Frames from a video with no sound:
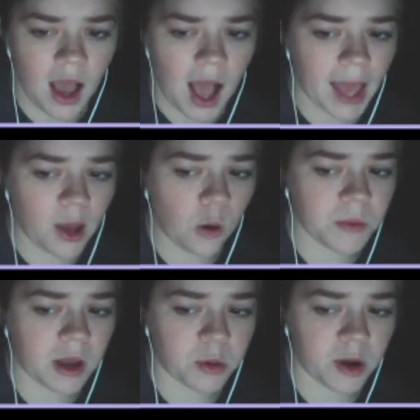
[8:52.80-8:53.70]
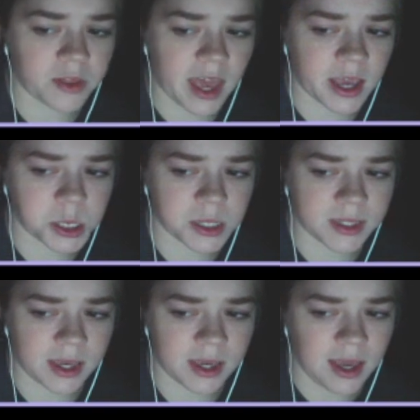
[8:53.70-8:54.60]
I hold my breath
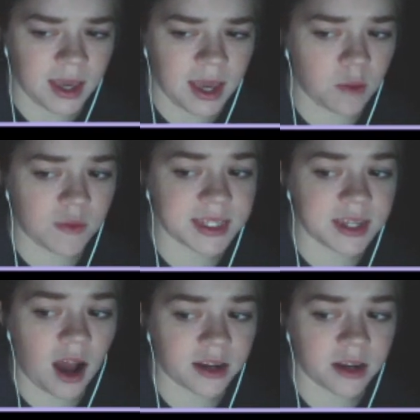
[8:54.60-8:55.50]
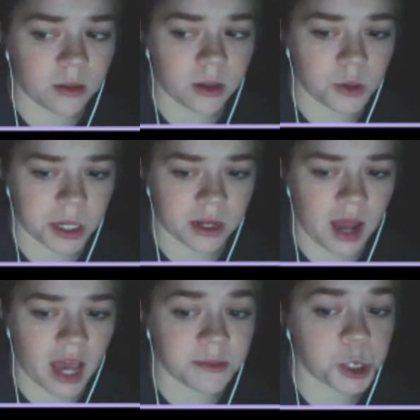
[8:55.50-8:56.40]
anxiously. It was not an illusion.
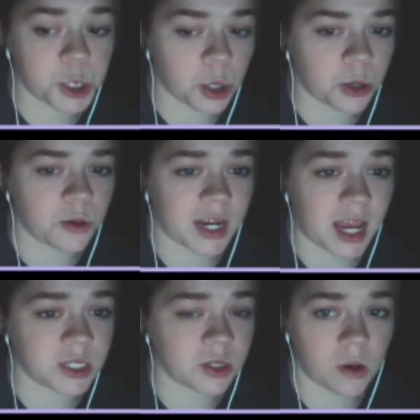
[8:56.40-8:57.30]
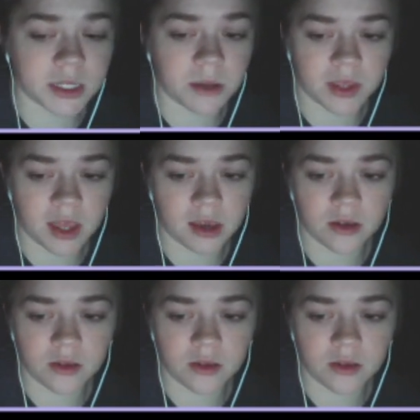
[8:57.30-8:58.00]
I am sure that I saw something.